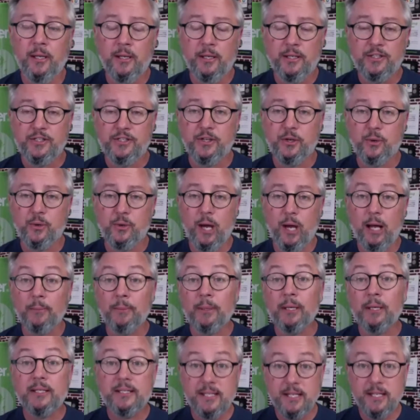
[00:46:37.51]
So I'm
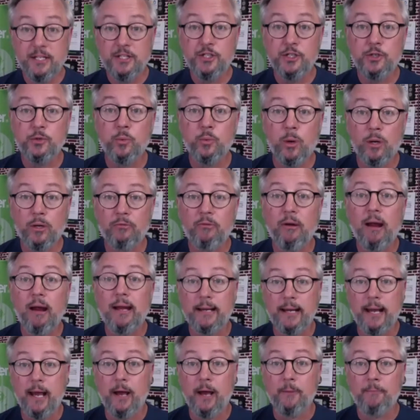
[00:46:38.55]
going to teach you one right
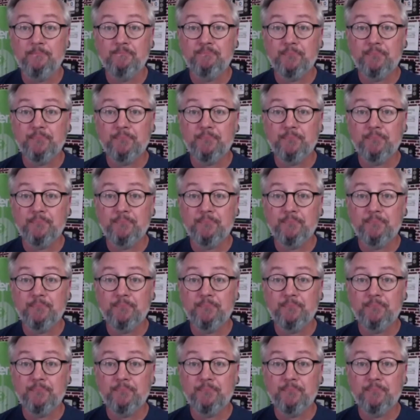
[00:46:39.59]
now.